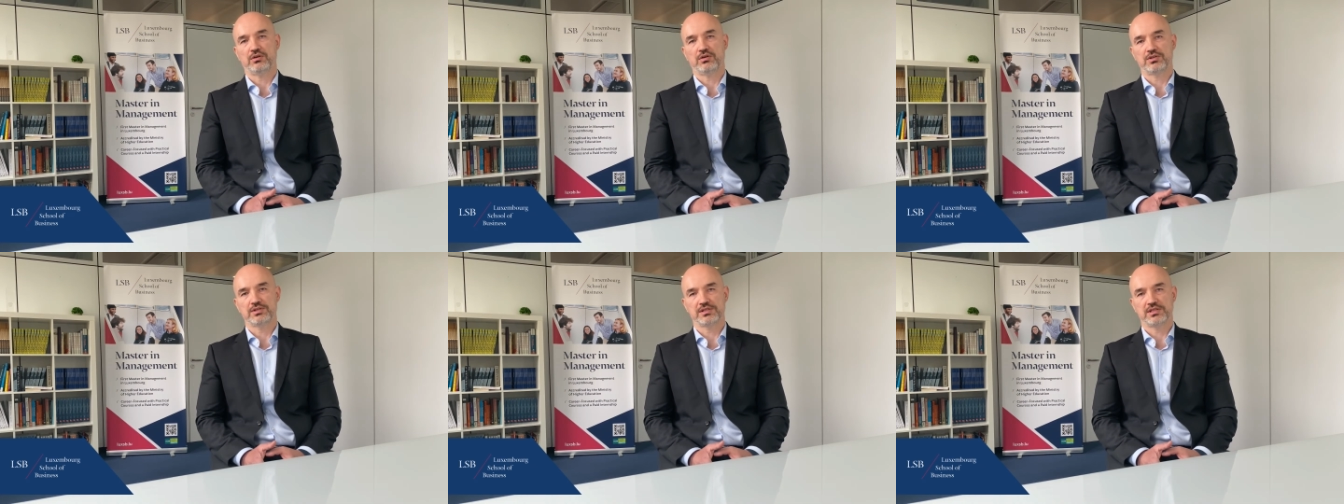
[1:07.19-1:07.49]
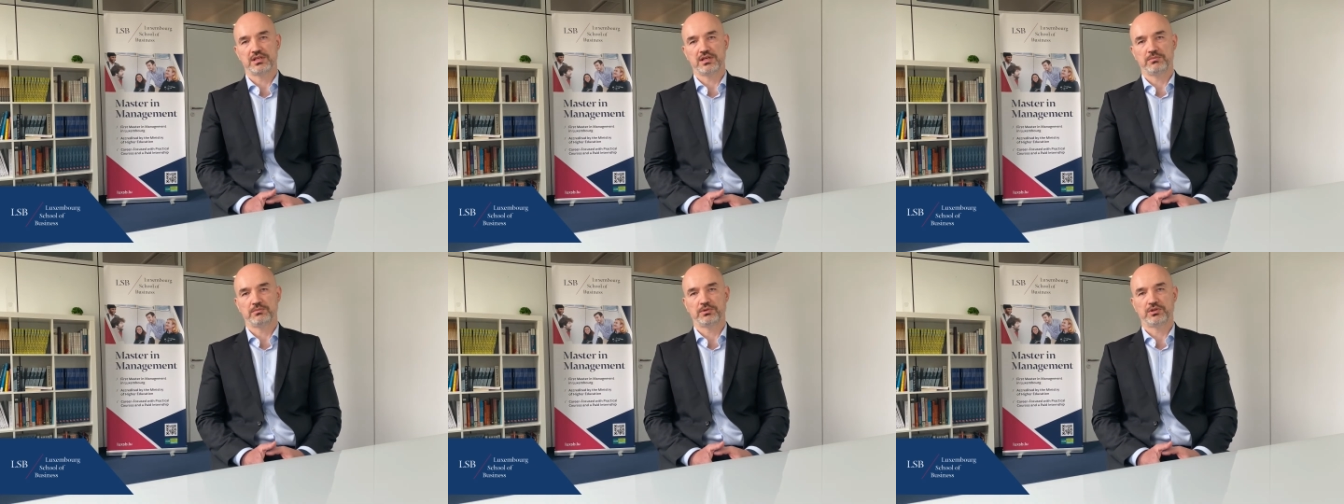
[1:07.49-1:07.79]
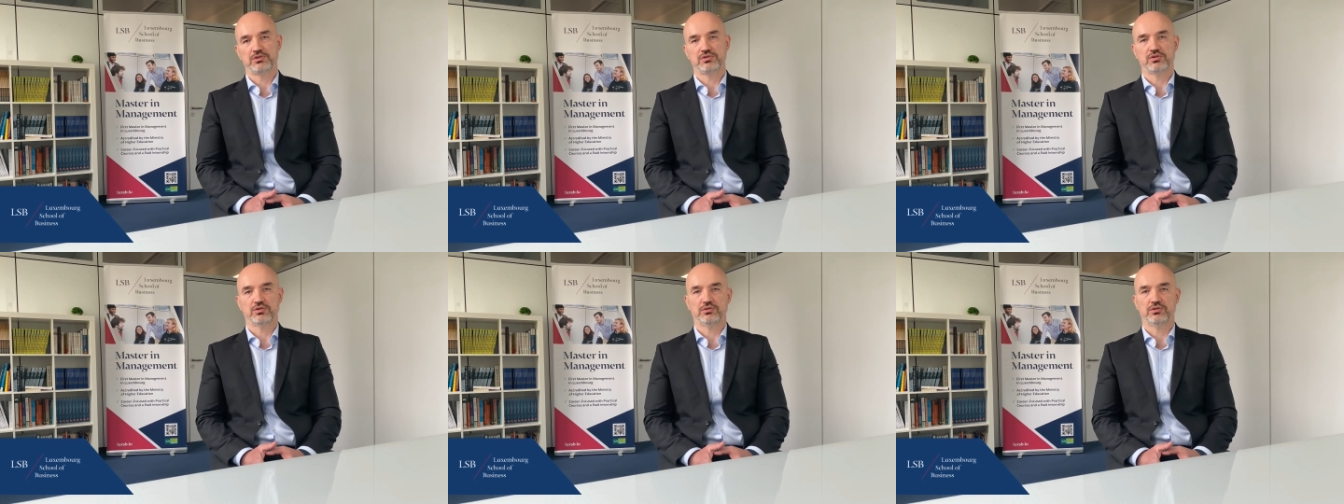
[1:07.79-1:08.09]
concept
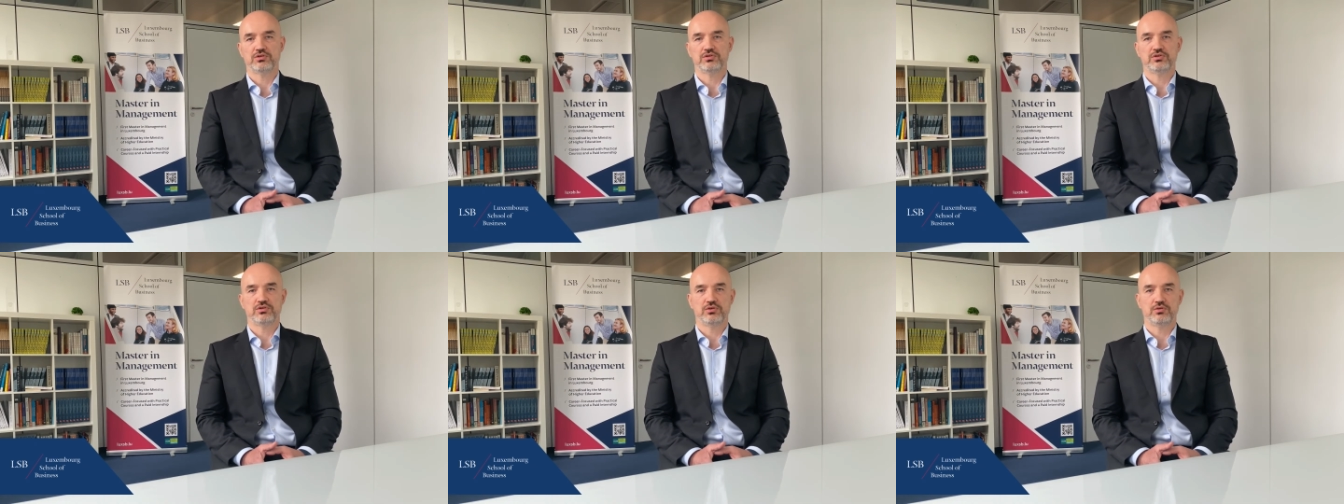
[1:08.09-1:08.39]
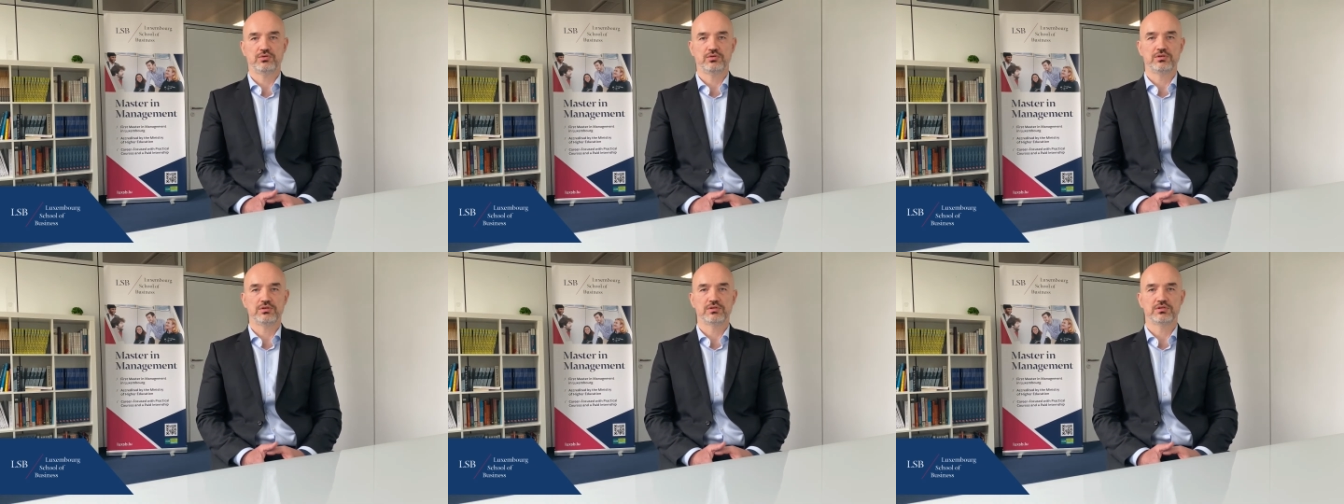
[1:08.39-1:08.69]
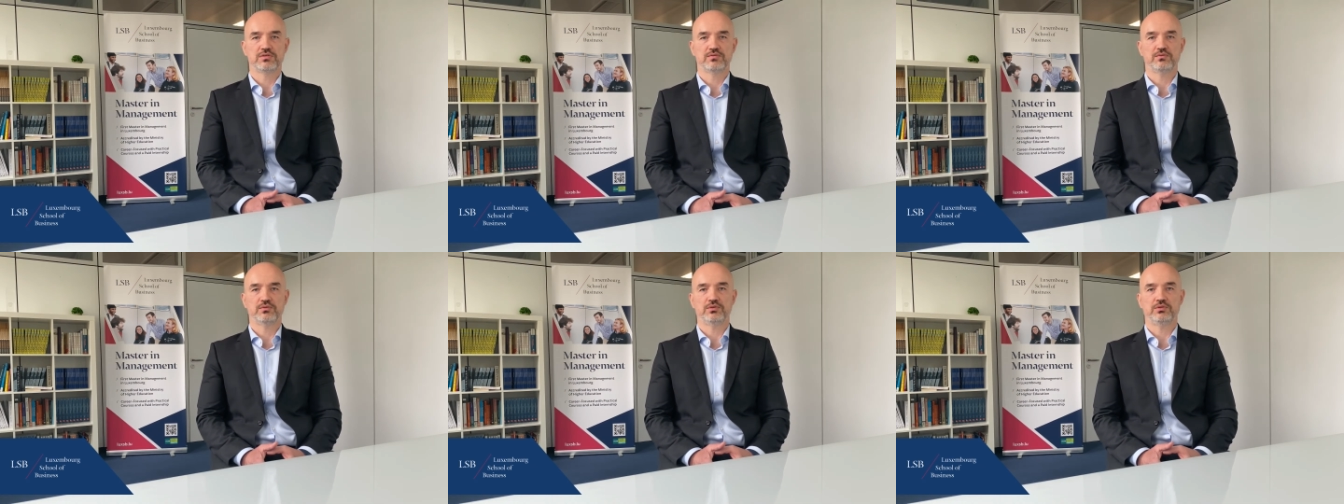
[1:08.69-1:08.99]
so the
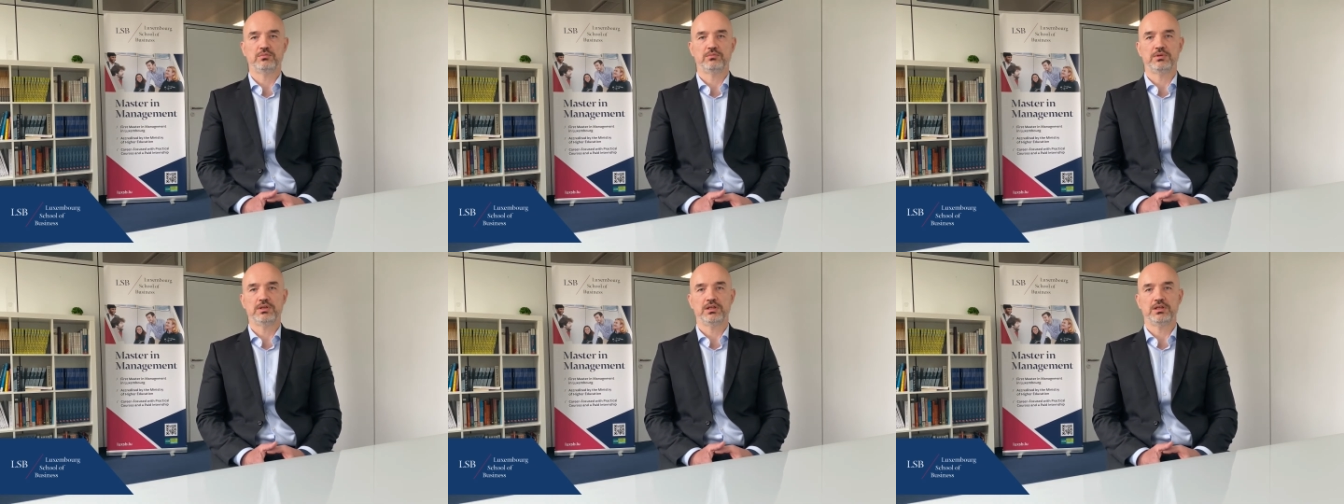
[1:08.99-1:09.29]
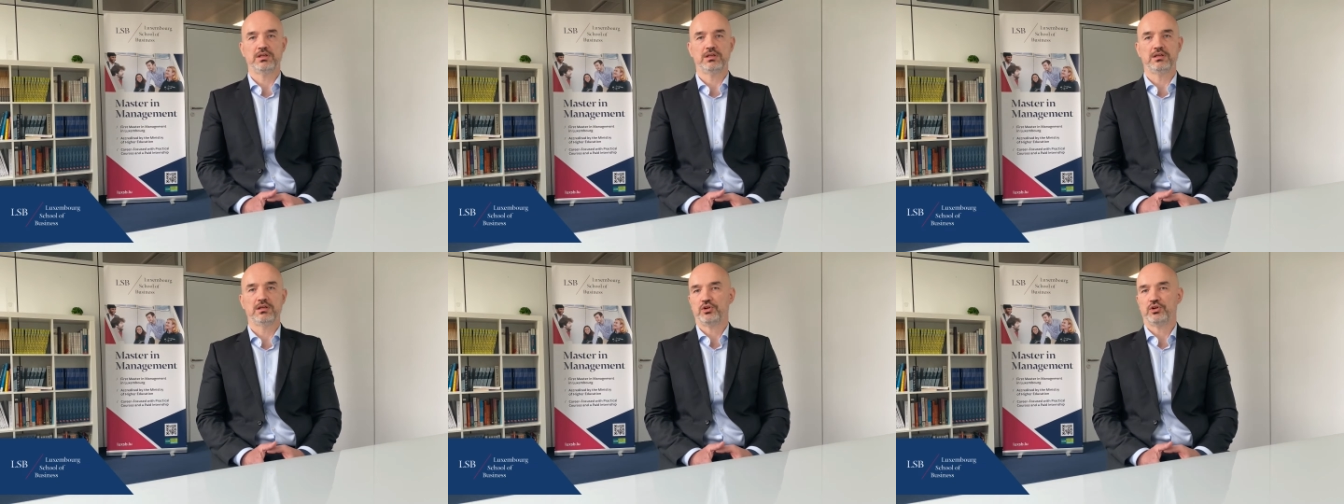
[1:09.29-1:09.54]
students would be